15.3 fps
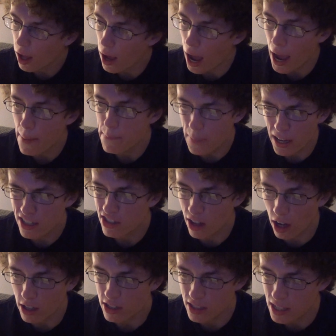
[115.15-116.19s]
I must
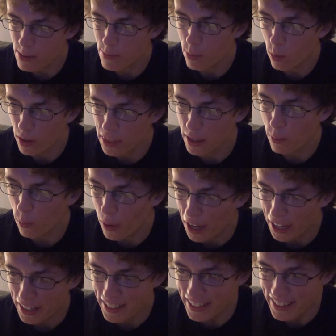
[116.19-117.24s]
not sleep with it
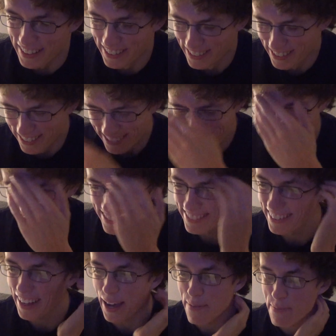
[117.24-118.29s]
wet.
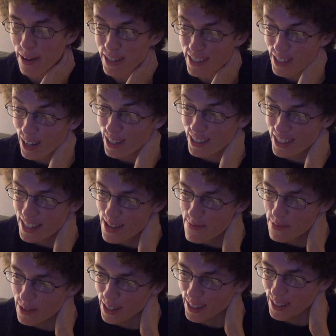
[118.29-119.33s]
I must not
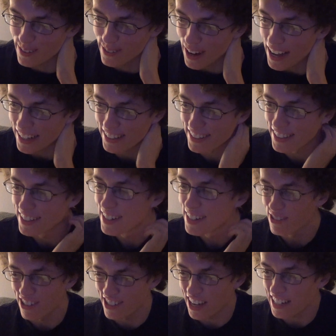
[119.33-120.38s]
sleep with it wet.
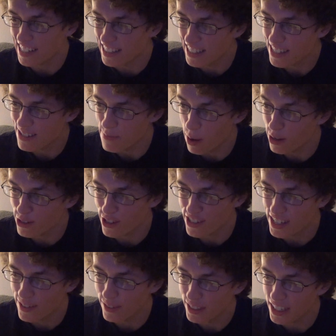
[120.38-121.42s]
Reciting this mantra
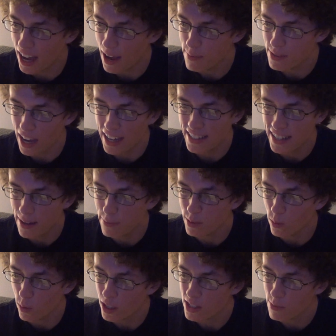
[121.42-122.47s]
several times, I attempt
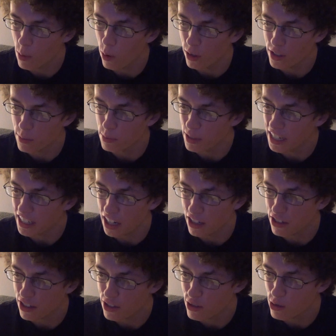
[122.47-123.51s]
once more to bring it
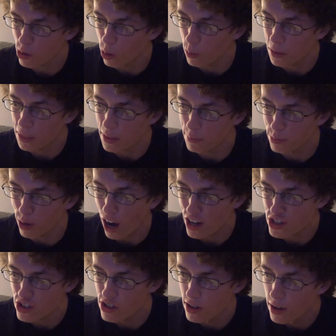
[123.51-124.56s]
under control with the
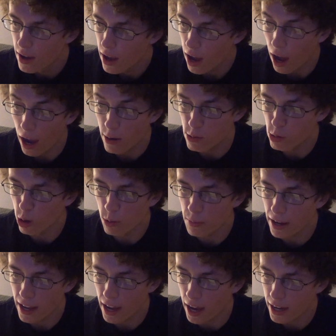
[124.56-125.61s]
brush. I roll
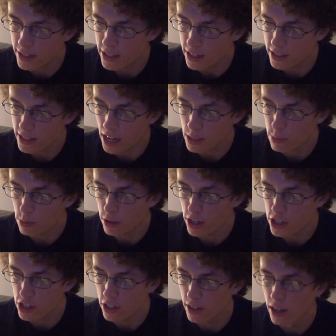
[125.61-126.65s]
my eyes in
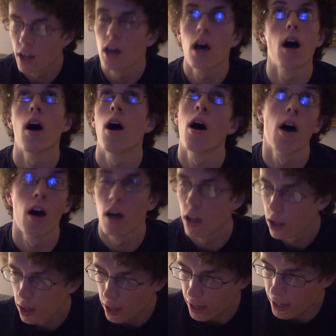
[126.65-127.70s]
exasperation. Ugh!
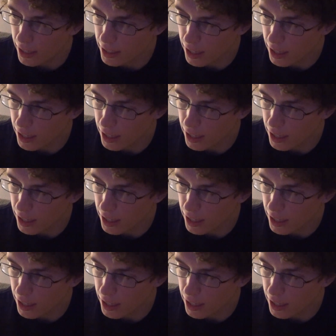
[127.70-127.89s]
and